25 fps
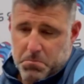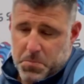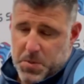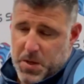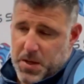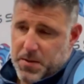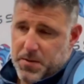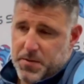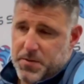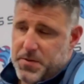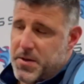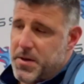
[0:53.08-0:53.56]

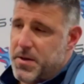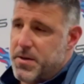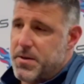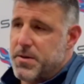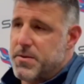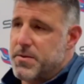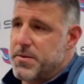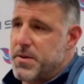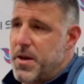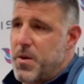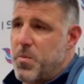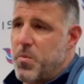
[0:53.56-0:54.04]
Didn't see it the
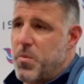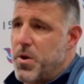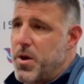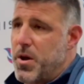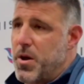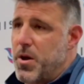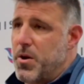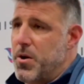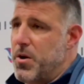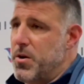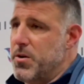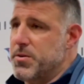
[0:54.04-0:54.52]
same way
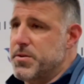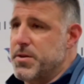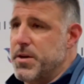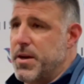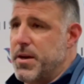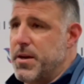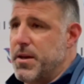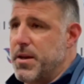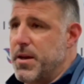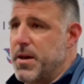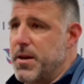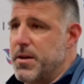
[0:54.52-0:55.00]
on our
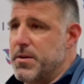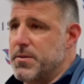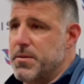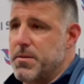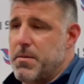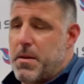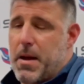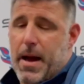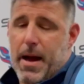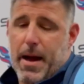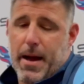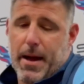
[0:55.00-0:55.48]
sidelines.
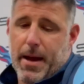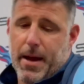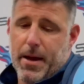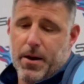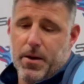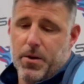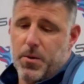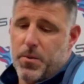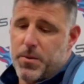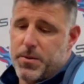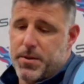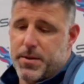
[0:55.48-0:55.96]
I
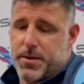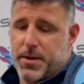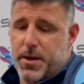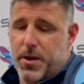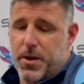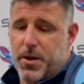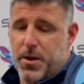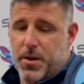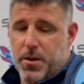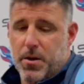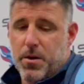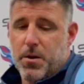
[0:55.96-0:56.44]
don't know what to tell
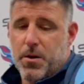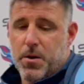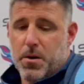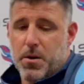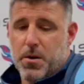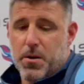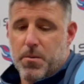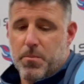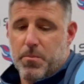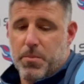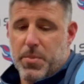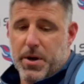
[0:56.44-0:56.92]
you.
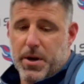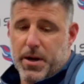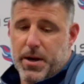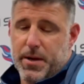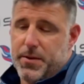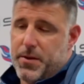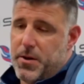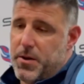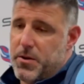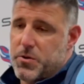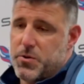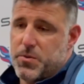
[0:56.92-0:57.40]
But I
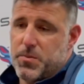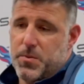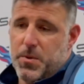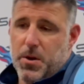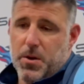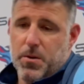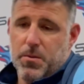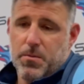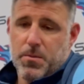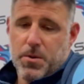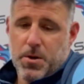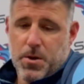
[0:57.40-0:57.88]
thought
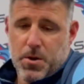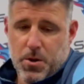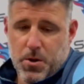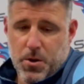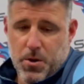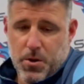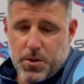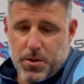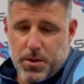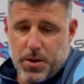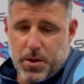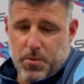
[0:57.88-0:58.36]

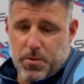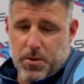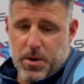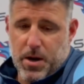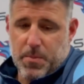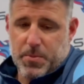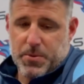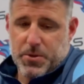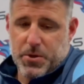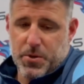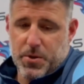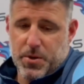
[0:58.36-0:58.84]
there were
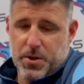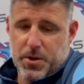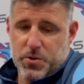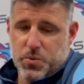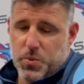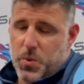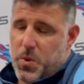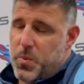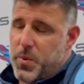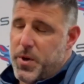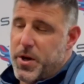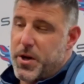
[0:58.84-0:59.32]
opportunities
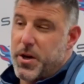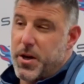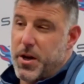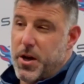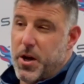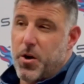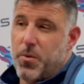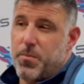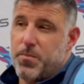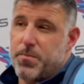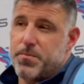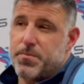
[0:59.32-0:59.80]
where we could have
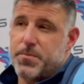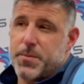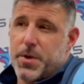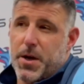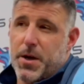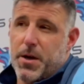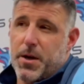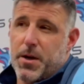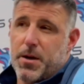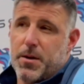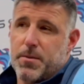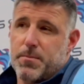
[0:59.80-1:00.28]
helped,
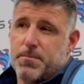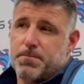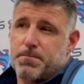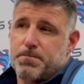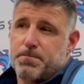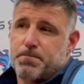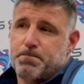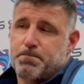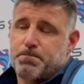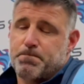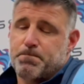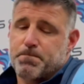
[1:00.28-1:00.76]
um,
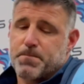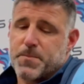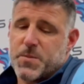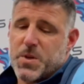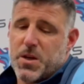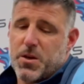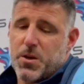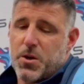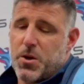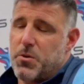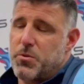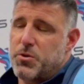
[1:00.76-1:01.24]

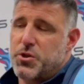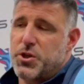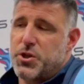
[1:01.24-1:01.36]
you know,